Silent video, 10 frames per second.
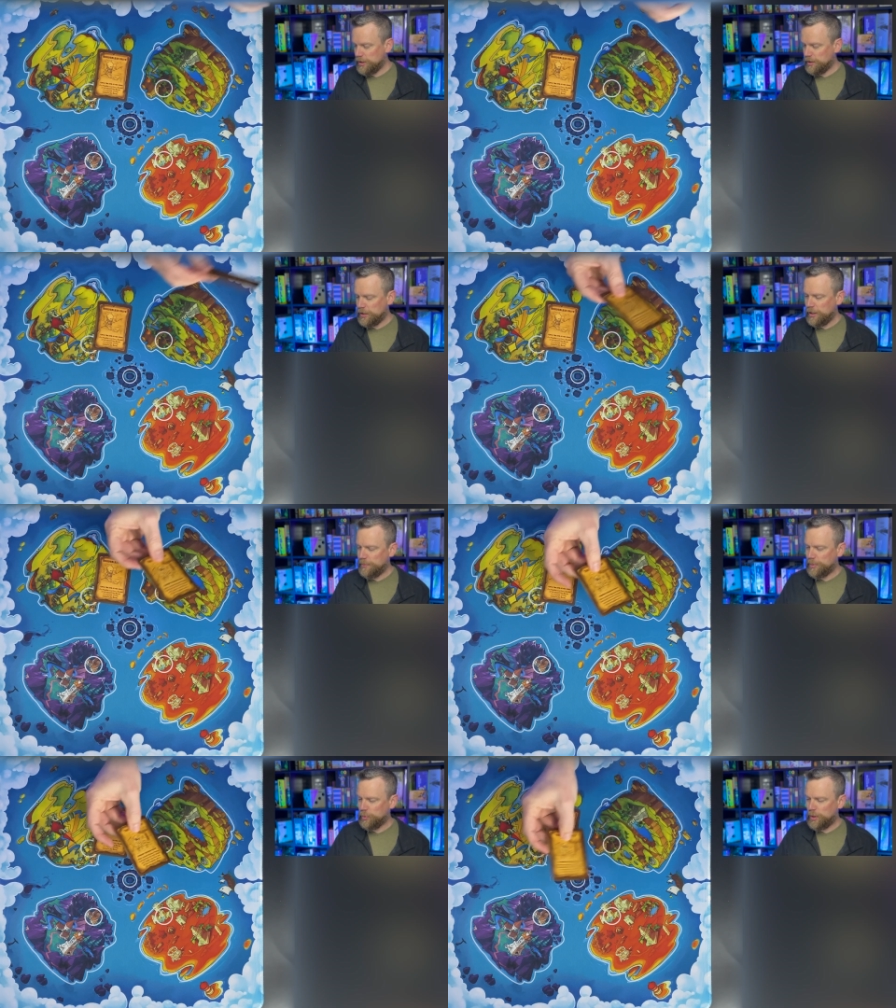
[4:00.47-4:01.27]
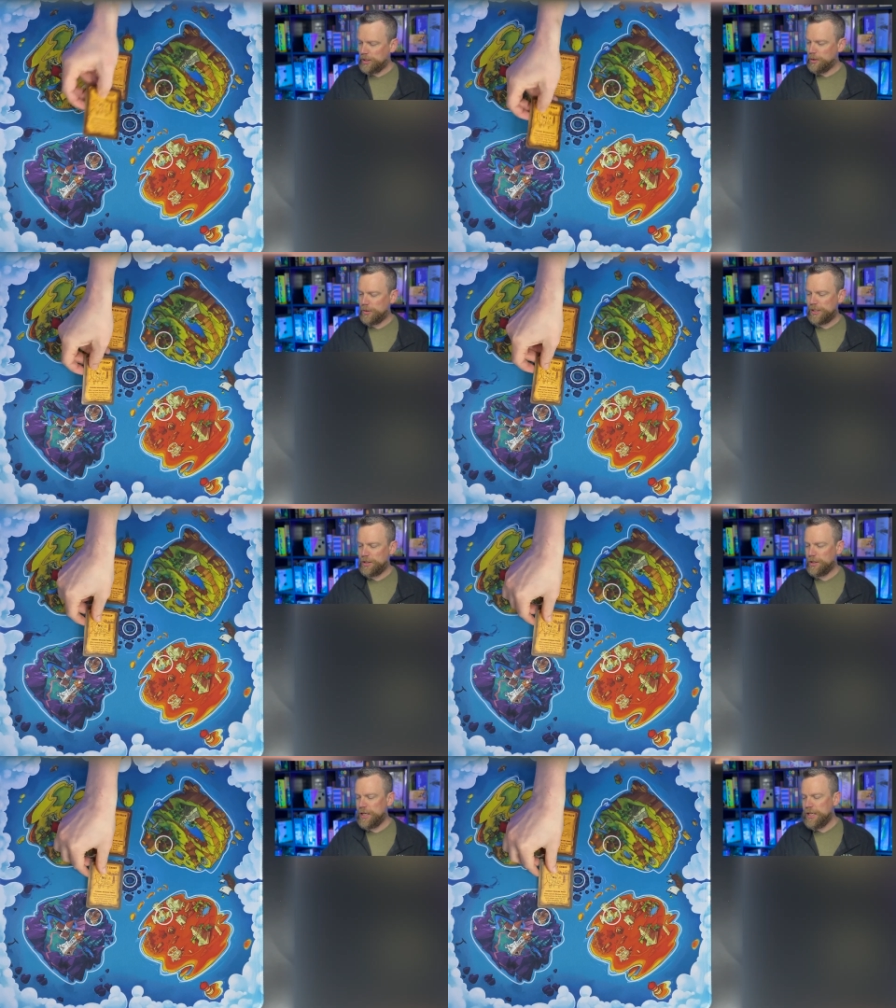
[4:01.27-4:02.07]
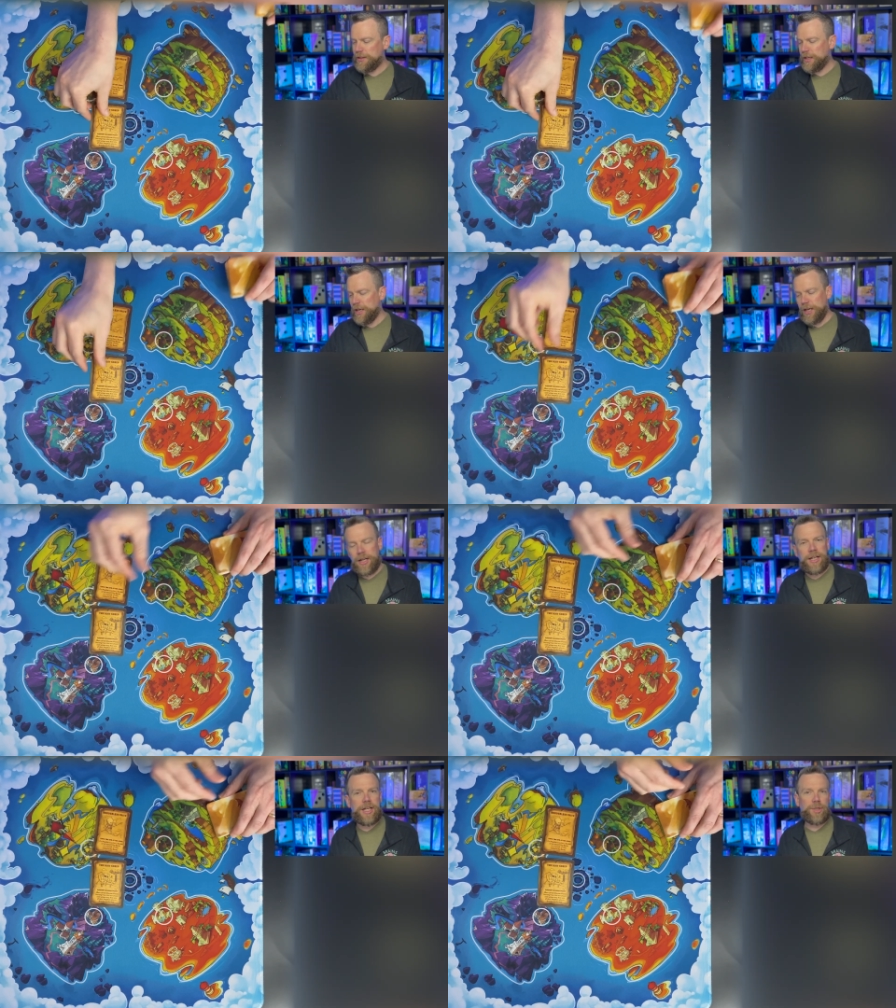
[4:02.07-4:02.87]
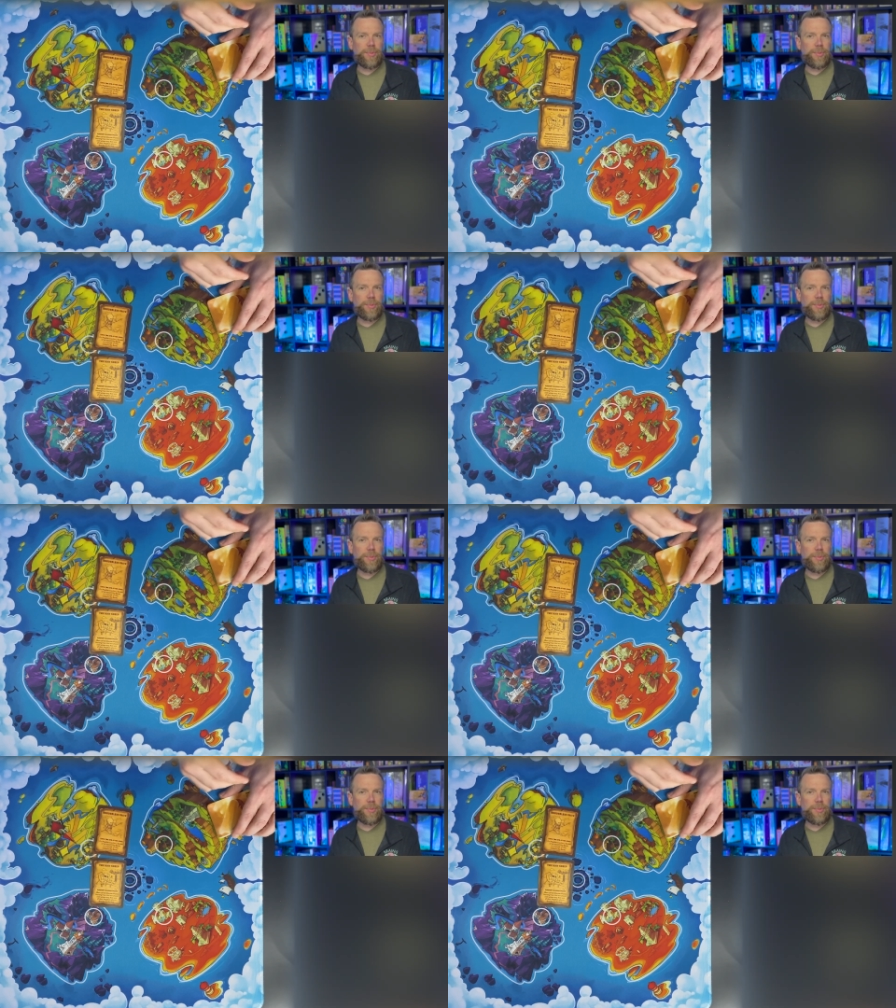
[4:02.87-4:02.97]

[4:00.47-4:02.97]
on top and one goes underneath, and each